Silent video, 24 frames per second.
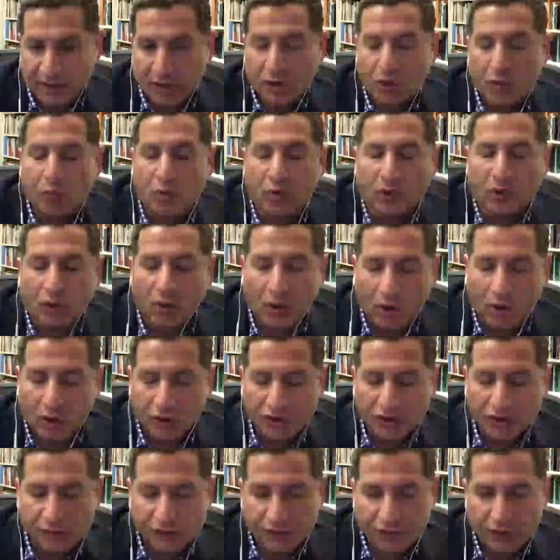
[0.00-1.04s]
who were
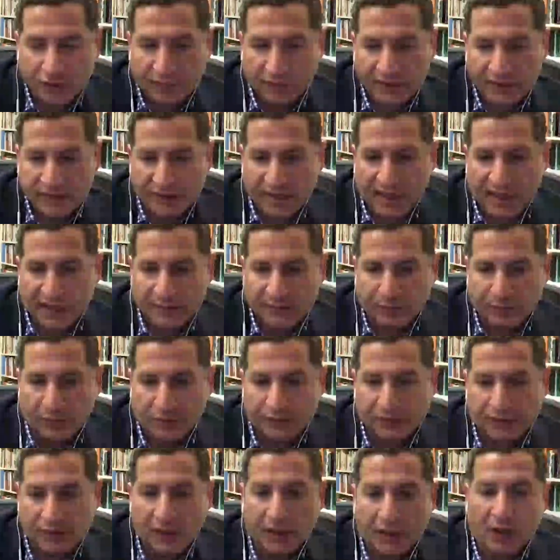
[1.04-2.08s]
also serving as
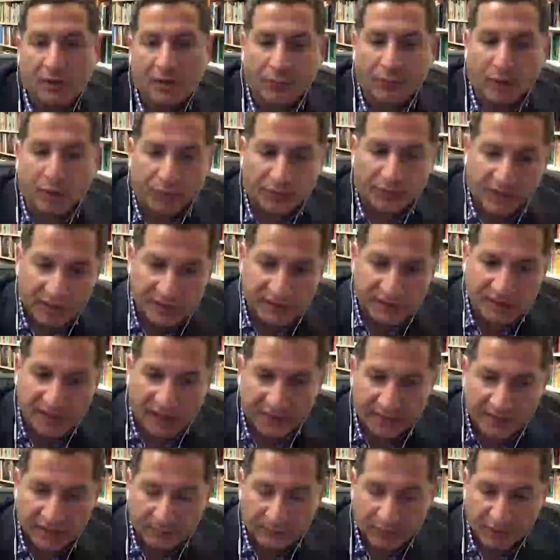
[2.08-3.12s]
experts both
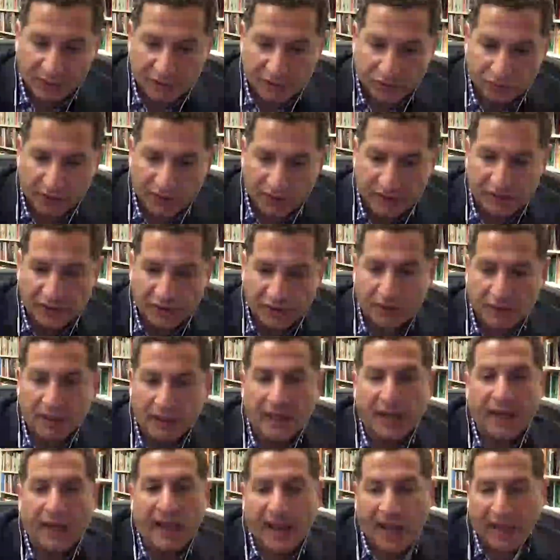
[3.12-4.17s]
inside the administration
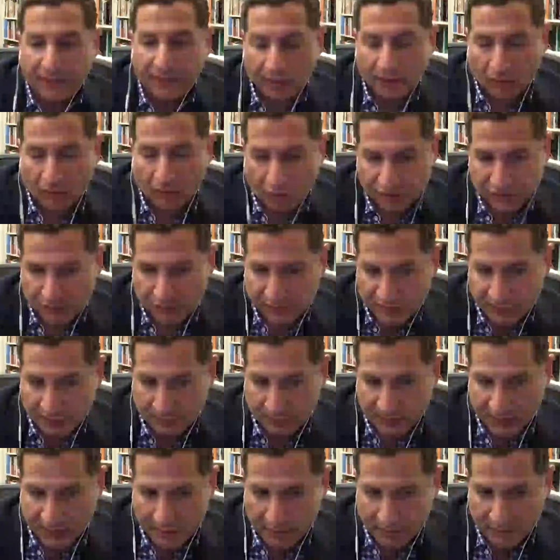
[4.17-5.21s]
and then also to the
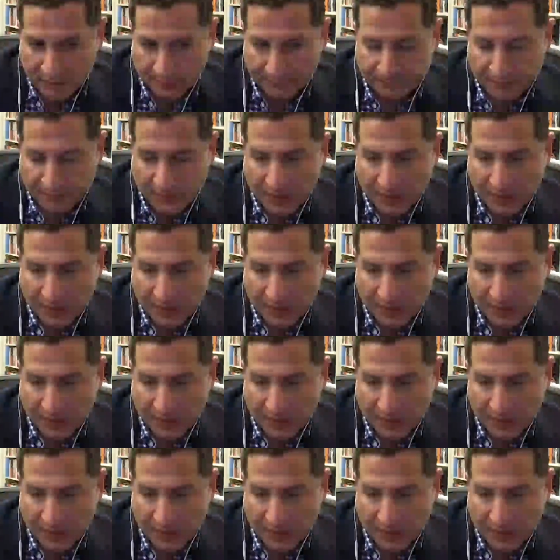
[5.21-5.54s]
media,